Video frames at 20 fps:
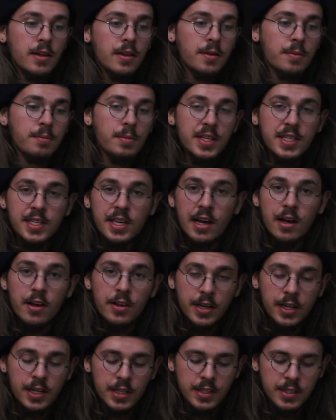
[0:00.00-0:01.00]

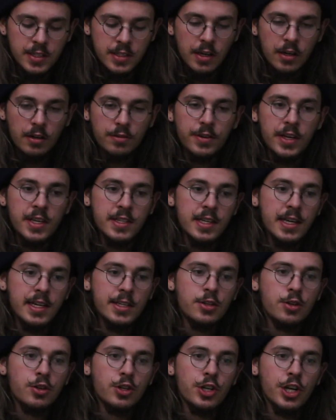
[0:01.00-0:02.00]
mezcal in itself is a
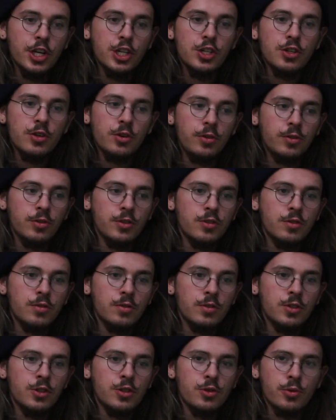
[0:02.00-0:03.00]
traditional
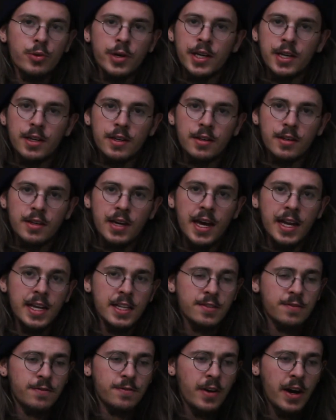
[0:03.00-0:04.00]
drink, and
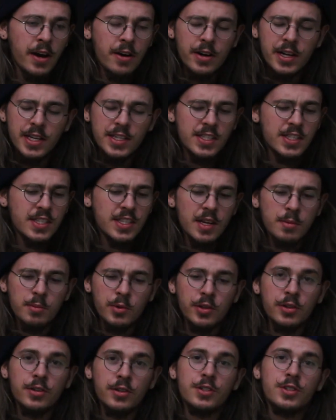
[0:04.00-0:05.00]
it's very
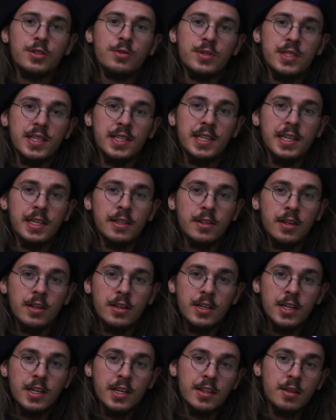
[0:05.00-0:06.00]
similar to
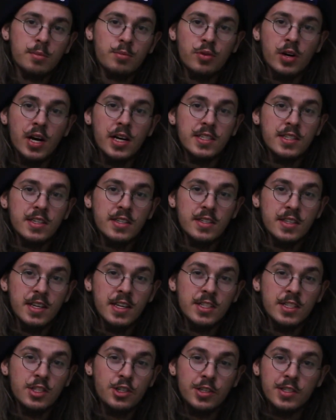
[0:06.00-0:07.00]
tequila. The process
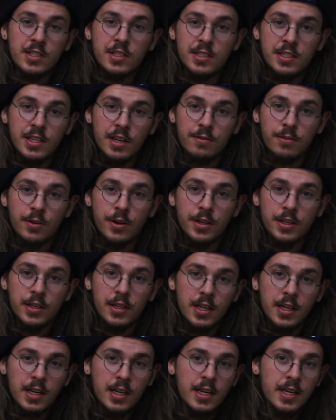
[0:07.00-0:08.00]
is just different.
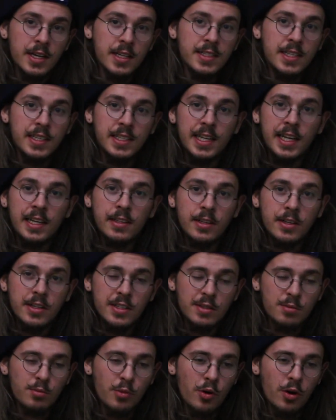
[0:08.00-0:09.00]
Tequila
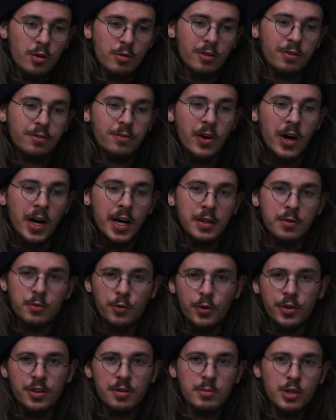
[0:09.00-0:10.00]
is more refined
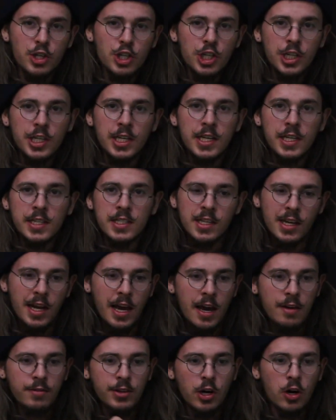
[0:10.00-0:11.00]
with machines and
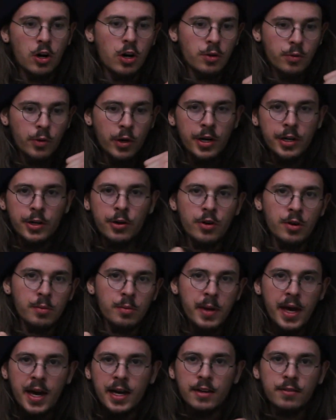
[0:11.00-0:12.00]
heavy hardware going
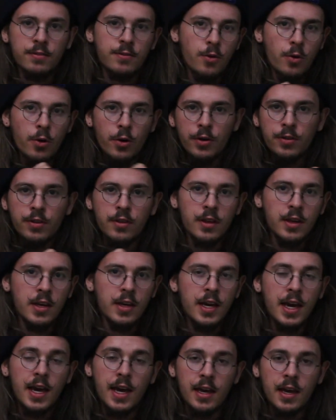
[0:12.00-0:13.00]
back and forth,
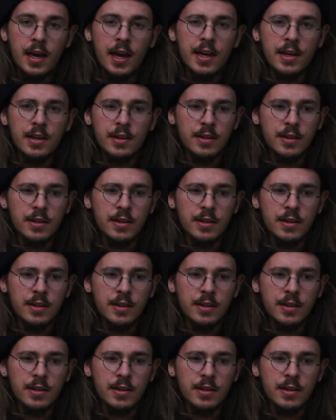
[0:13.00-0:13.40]
and